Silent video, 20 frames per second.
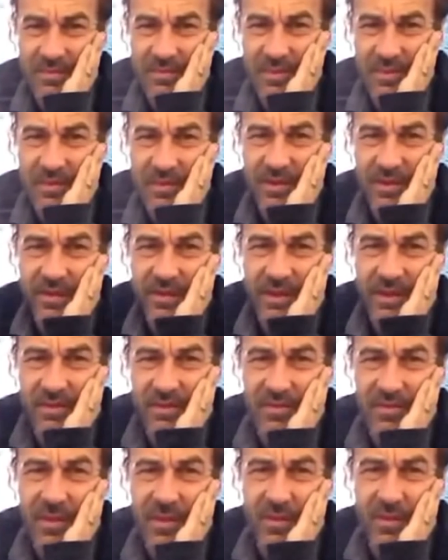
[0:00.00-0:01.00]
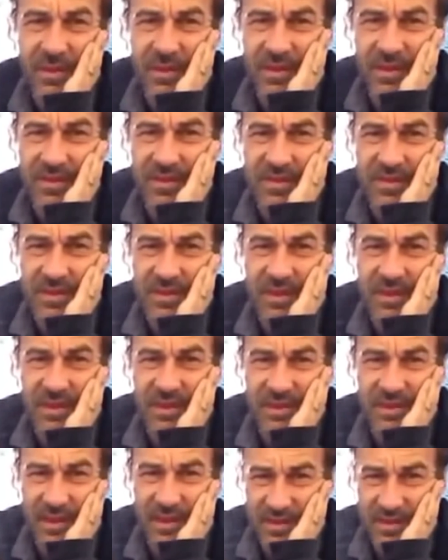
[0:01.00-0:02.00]
are very focused and
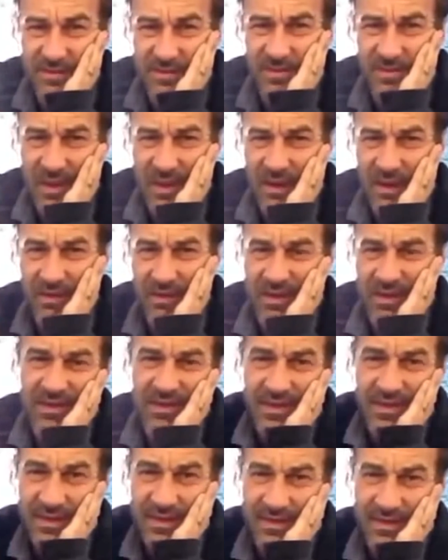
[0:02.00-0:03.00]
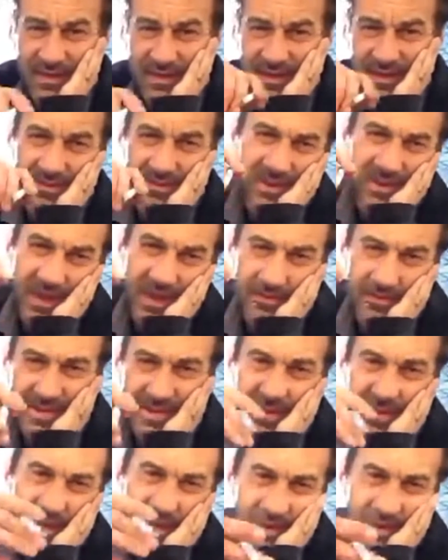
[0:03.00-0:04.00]
attentive parents, sometimes in
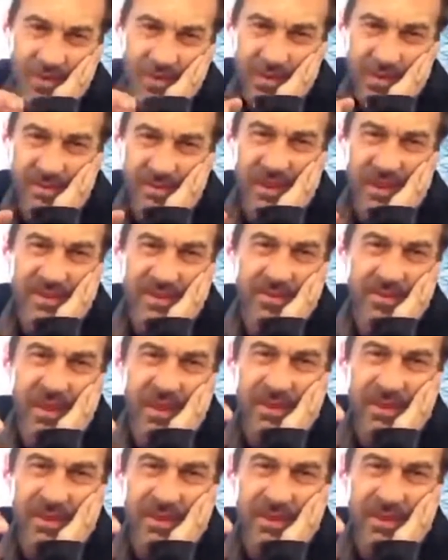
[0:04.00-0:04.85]
not all the best ways.